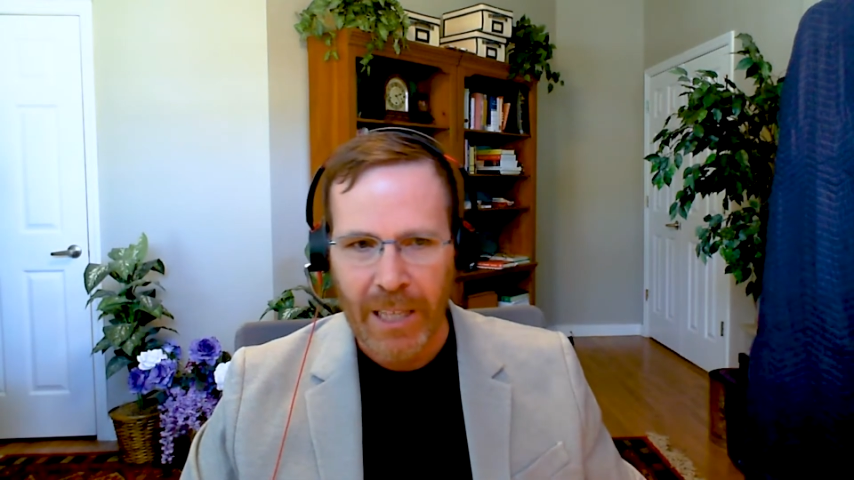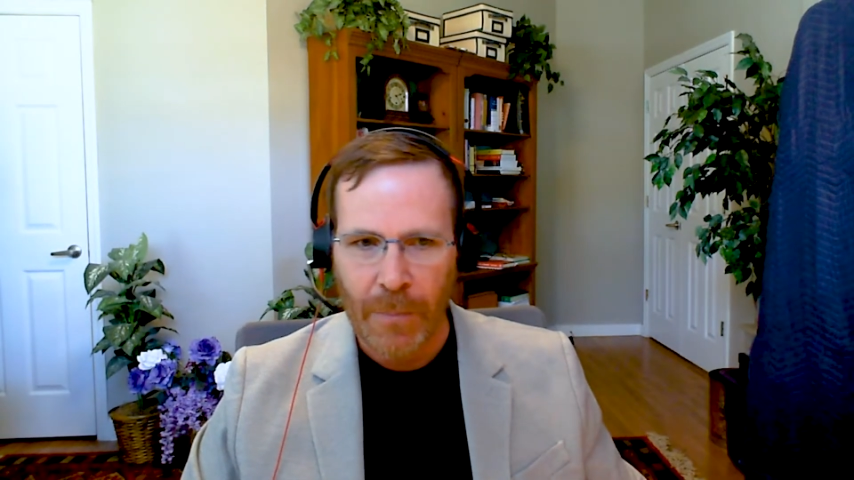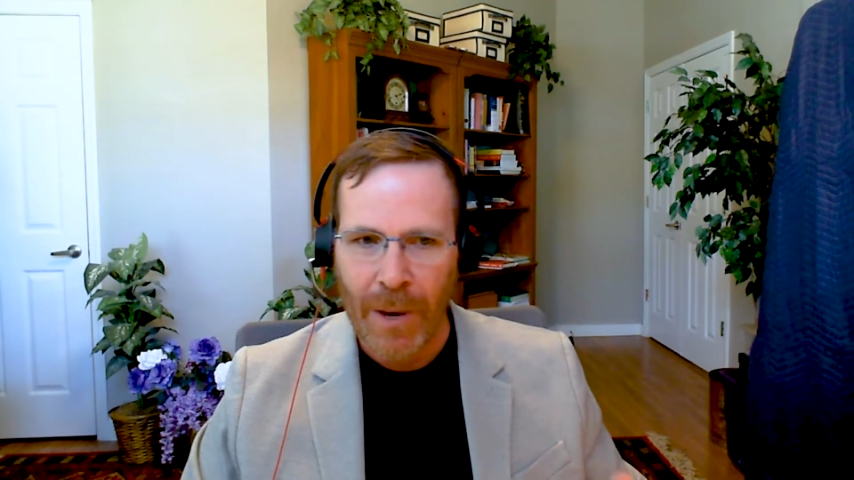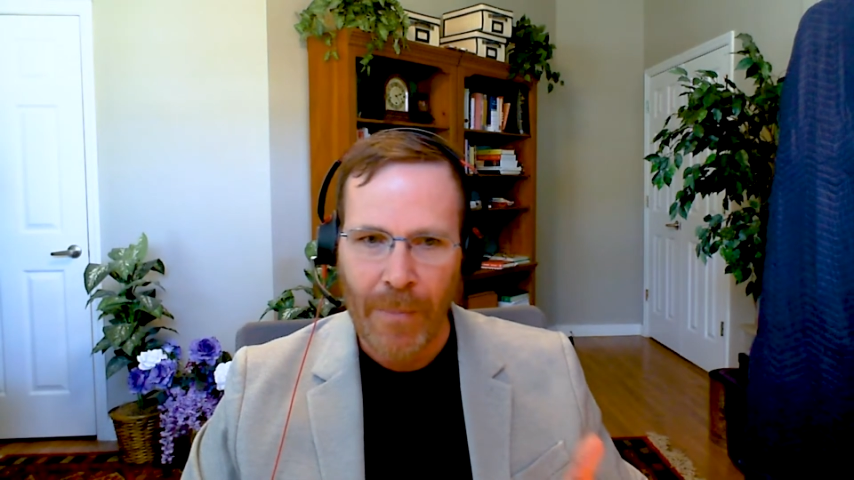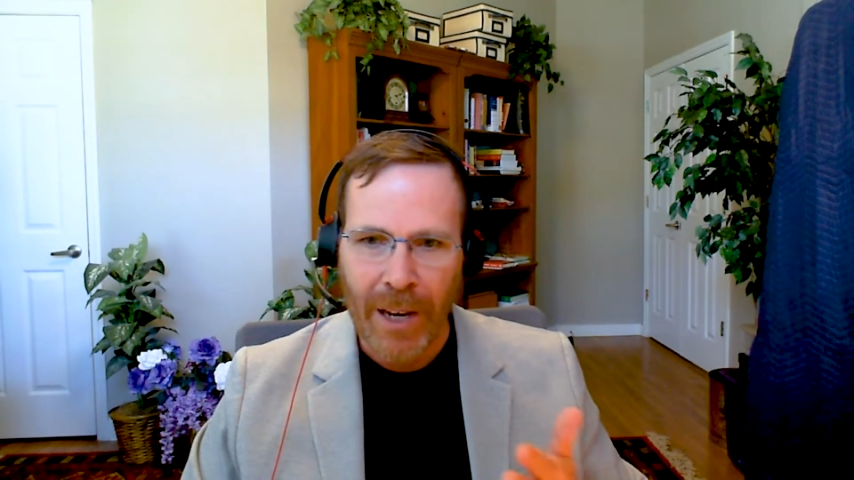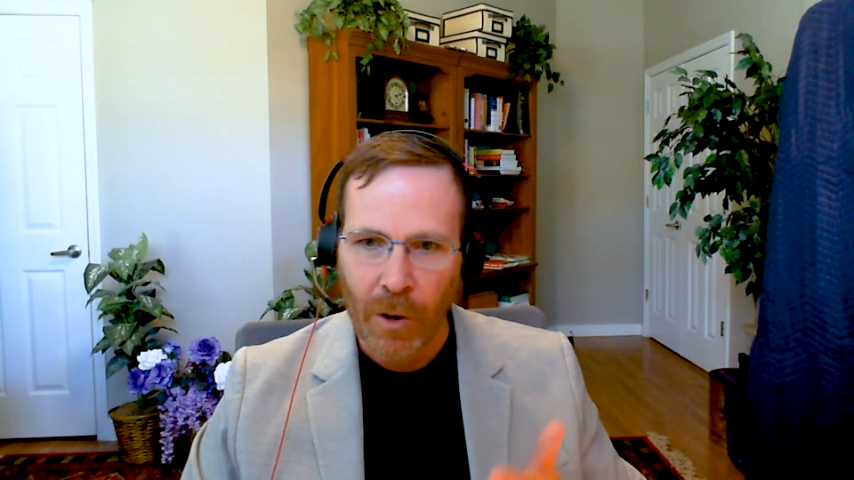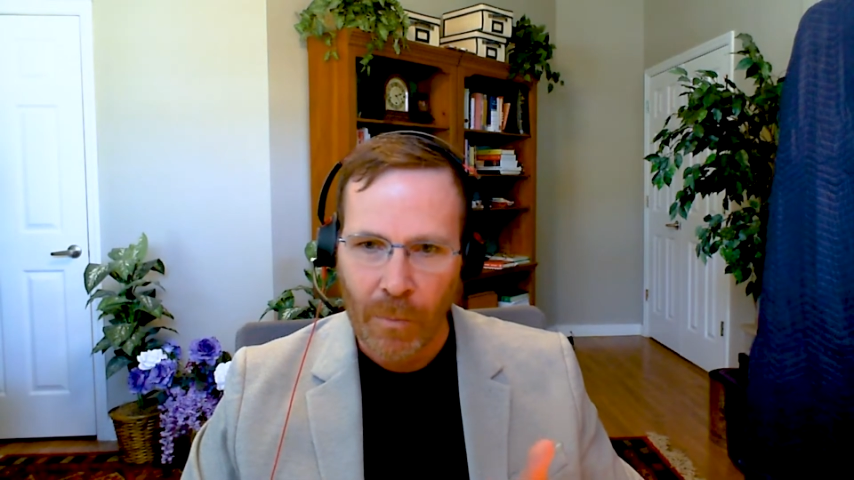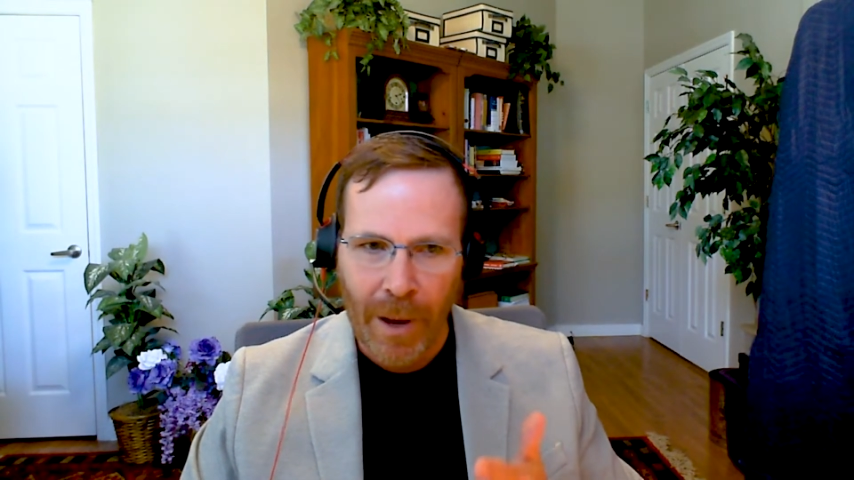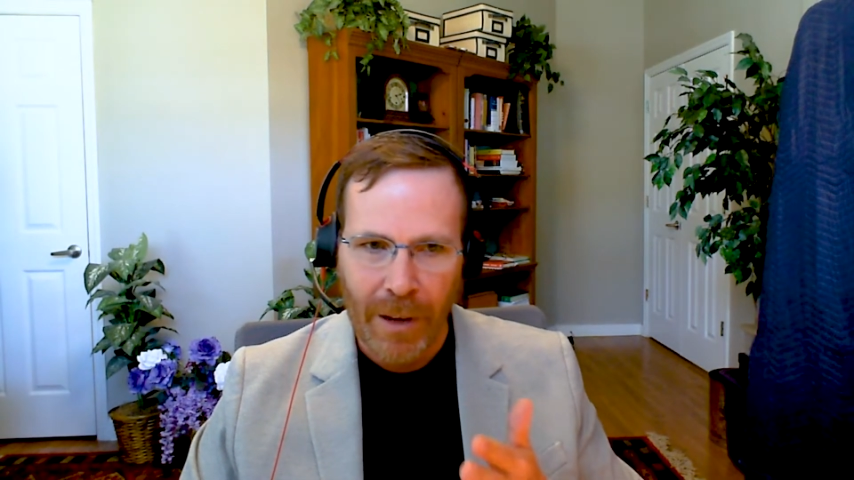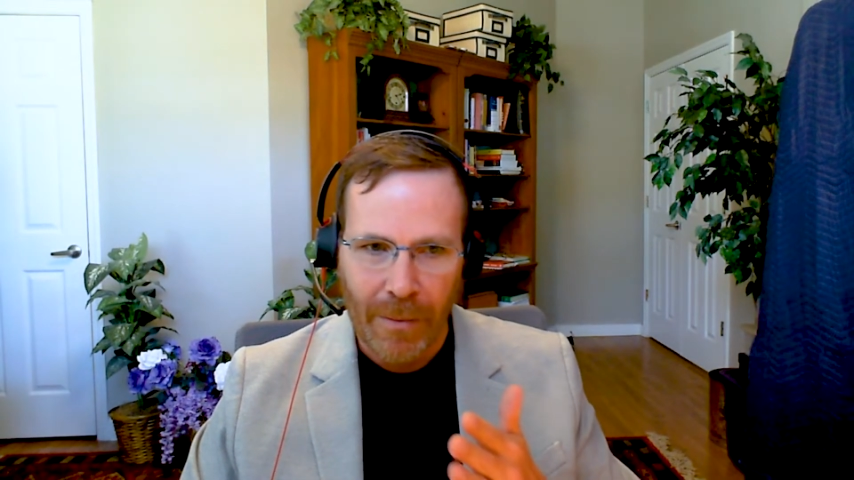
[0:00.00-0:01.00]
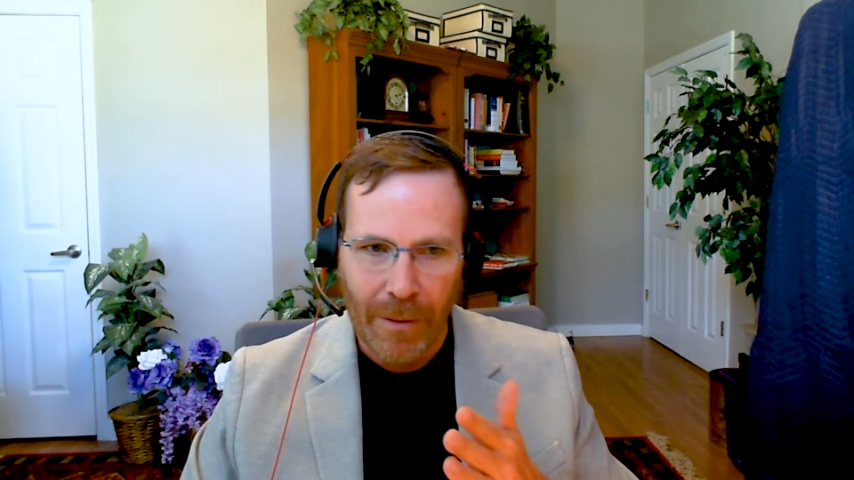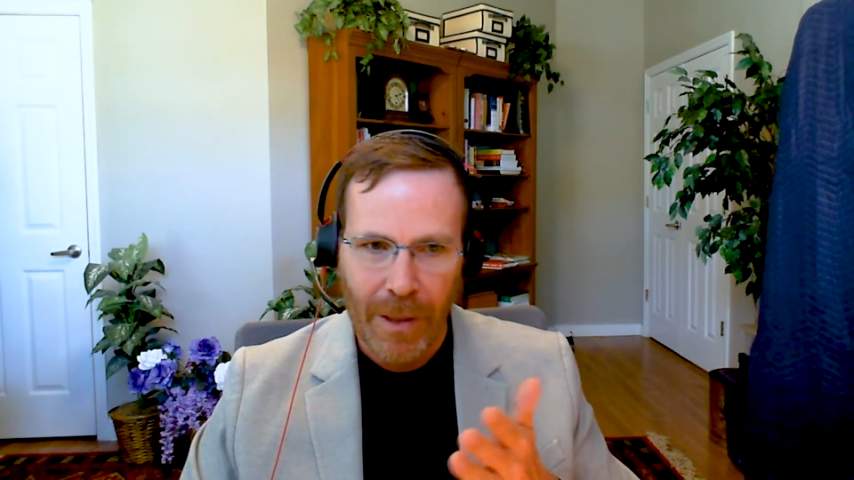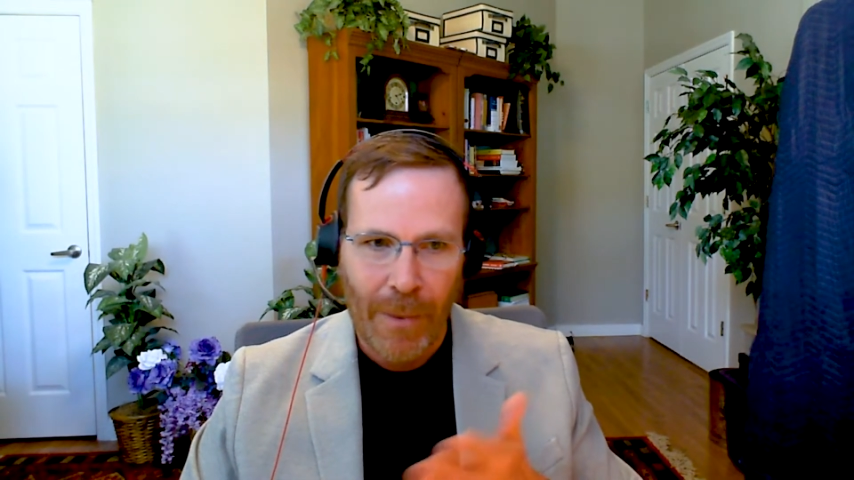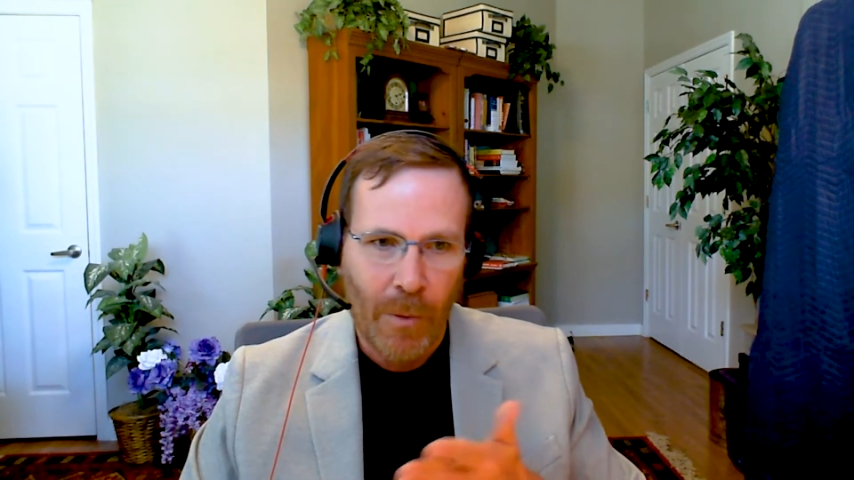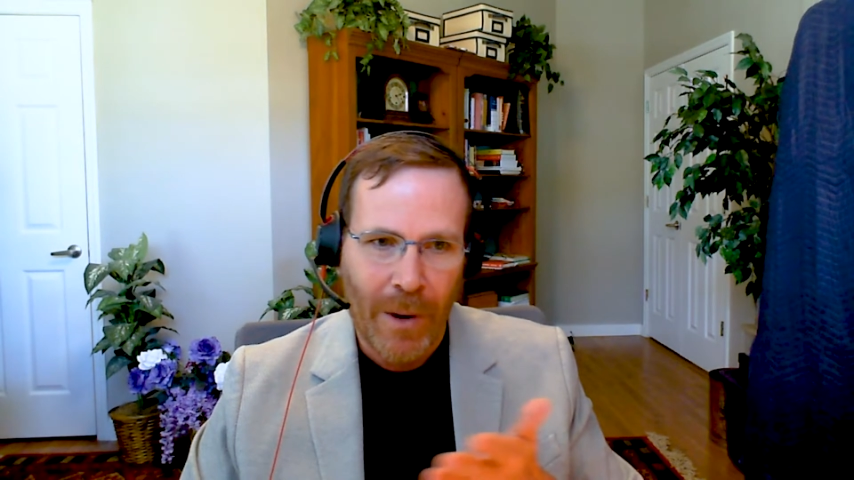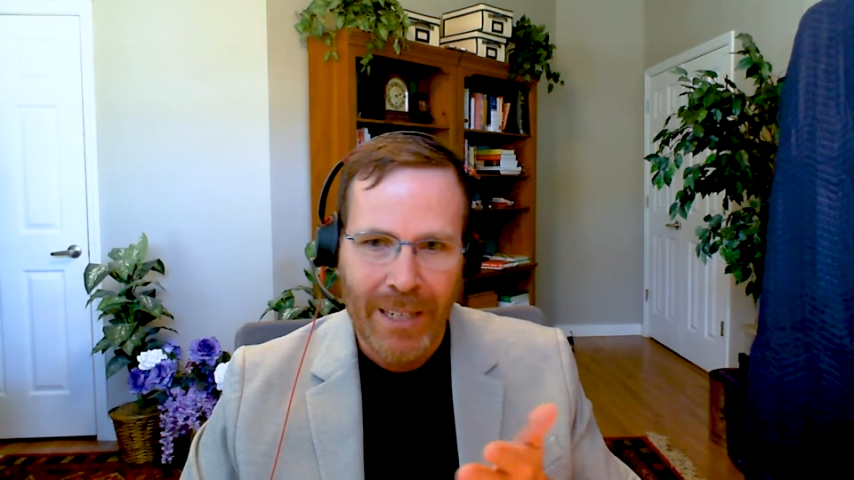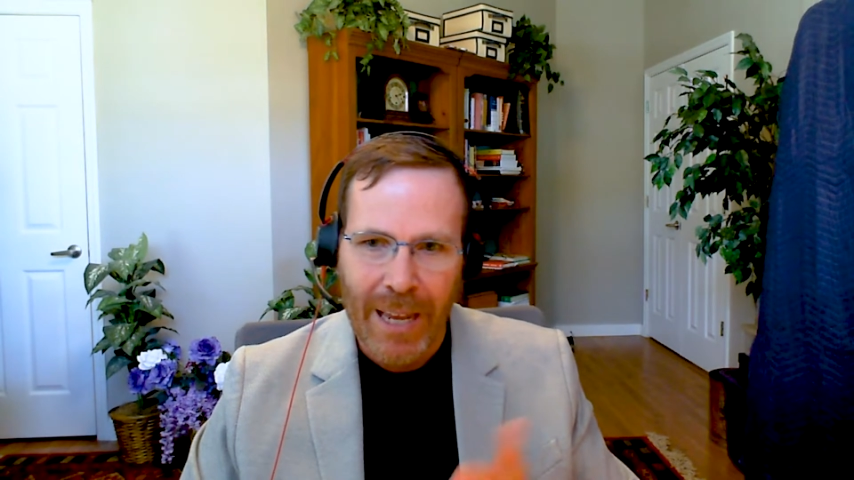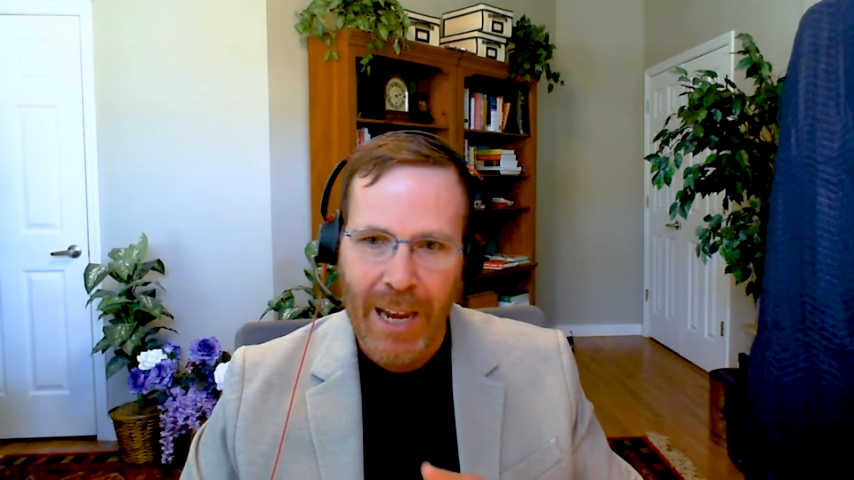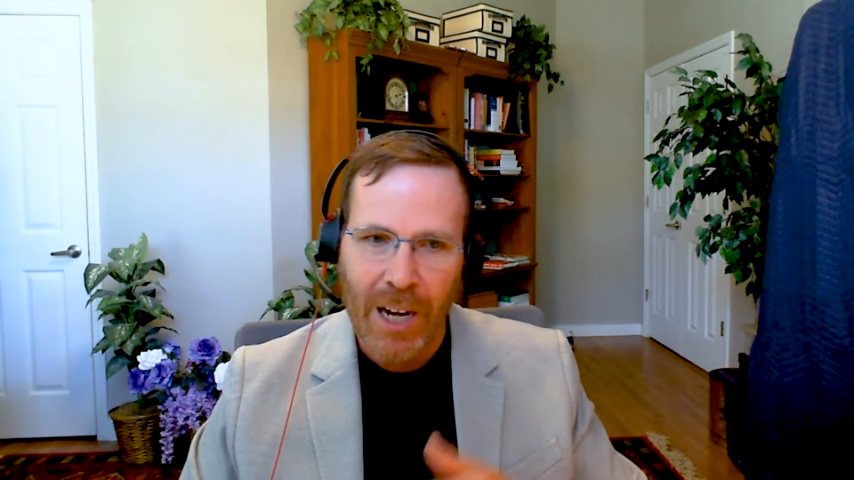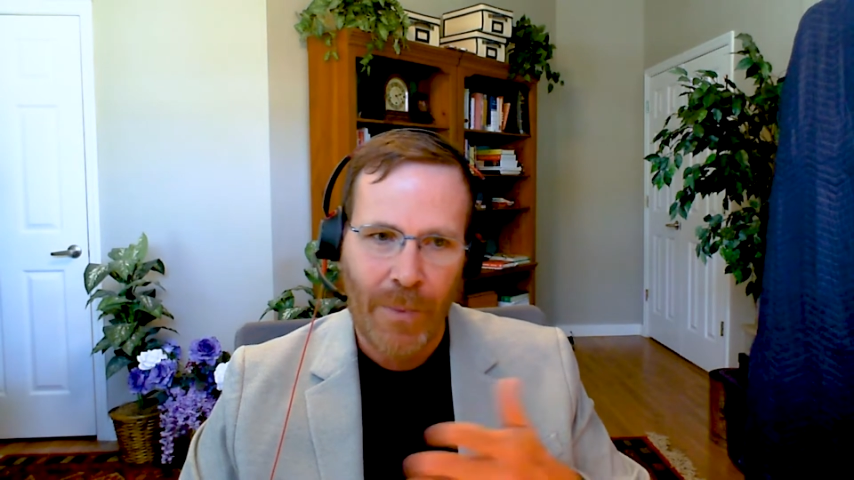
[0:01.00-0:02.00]
They might wait a
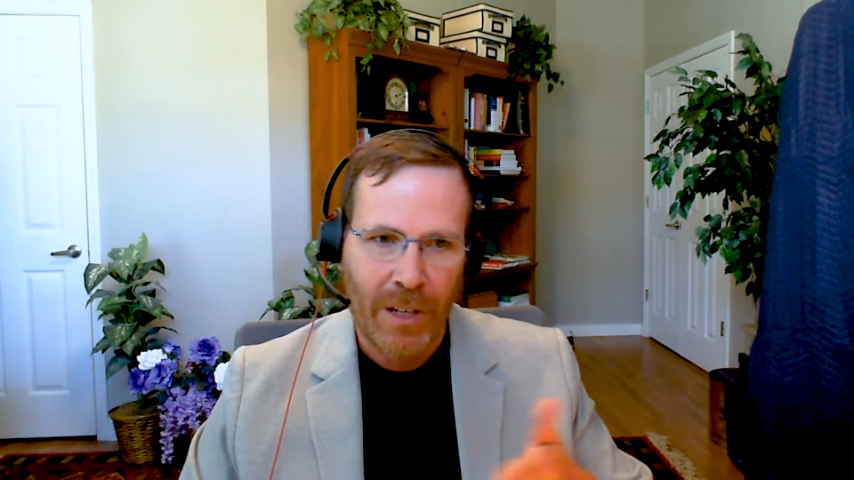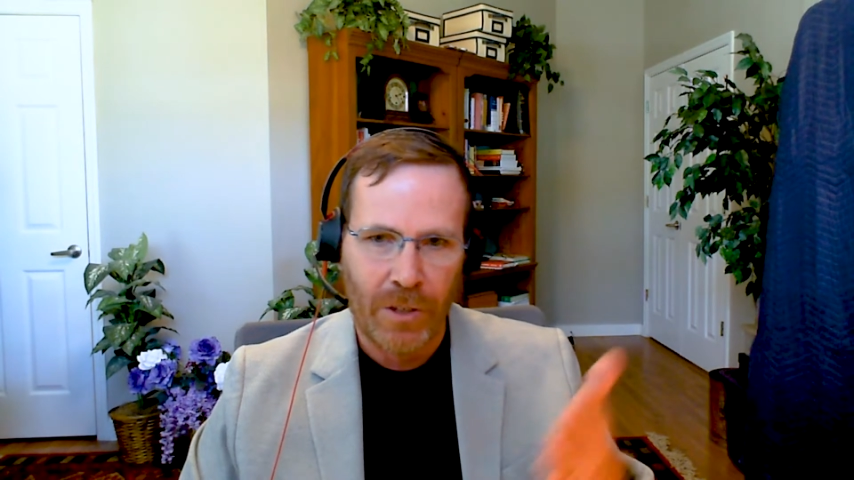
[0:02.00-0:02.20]
day or